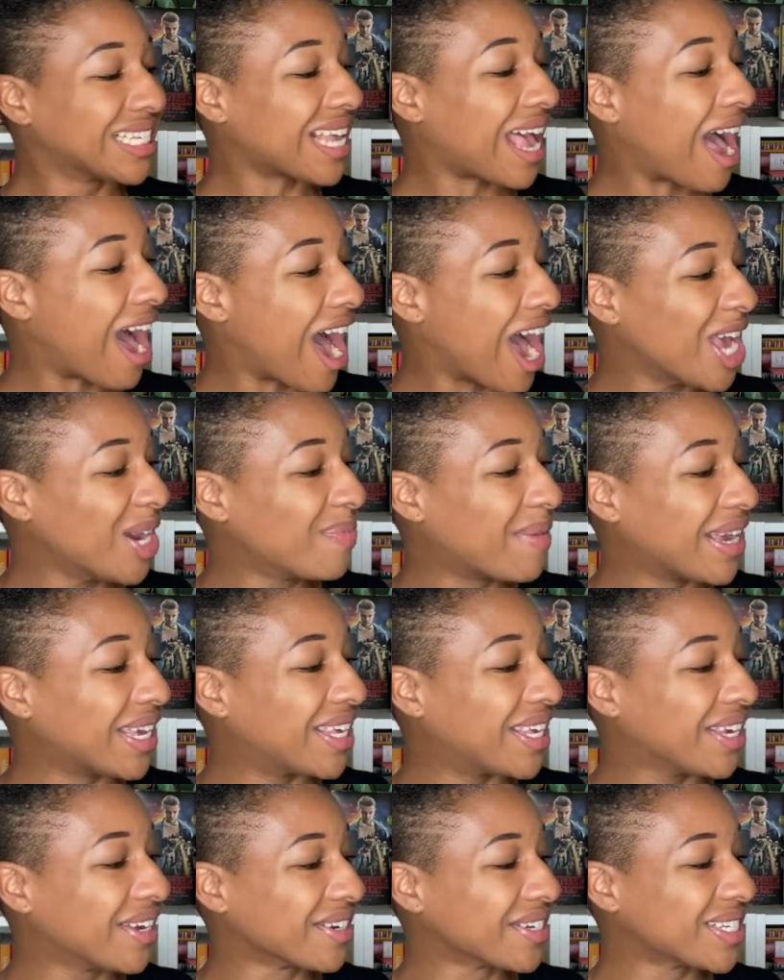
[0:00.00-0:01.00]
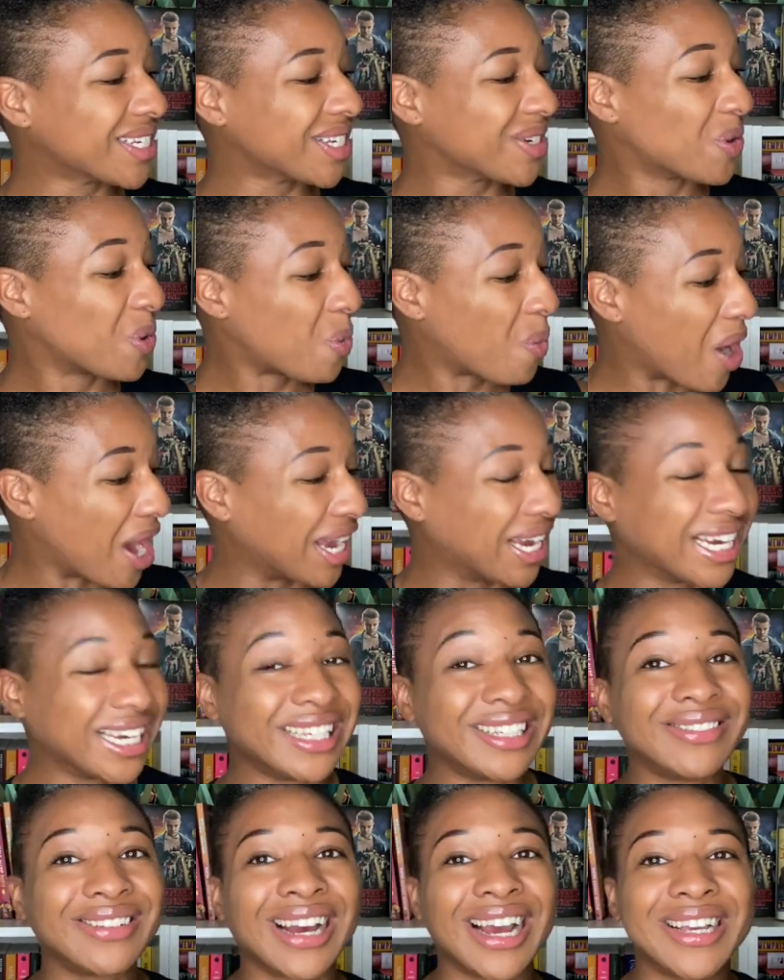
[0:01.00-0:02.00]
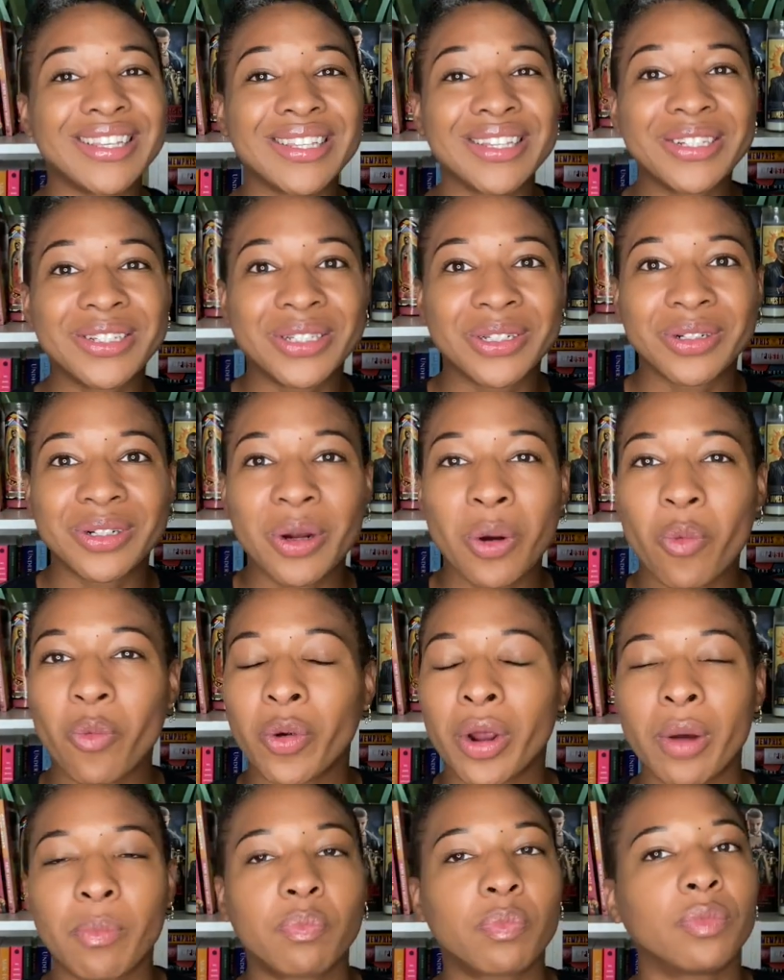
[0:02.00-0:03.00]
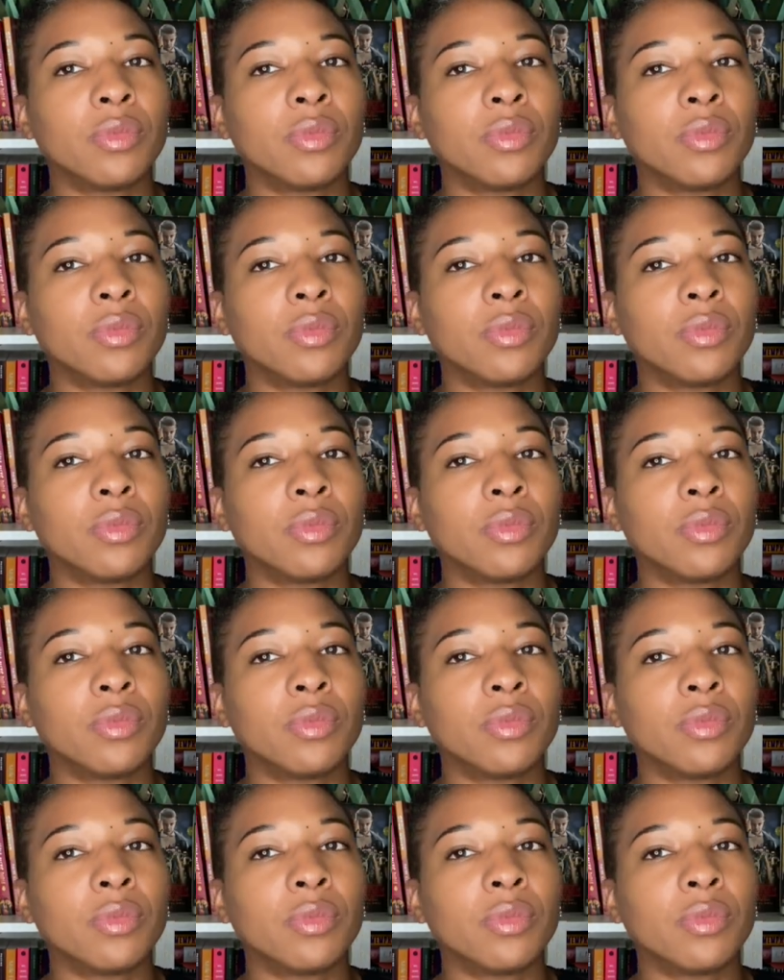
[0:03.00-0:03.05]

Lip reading: Hide by Kirsten White. You guys, dude, what?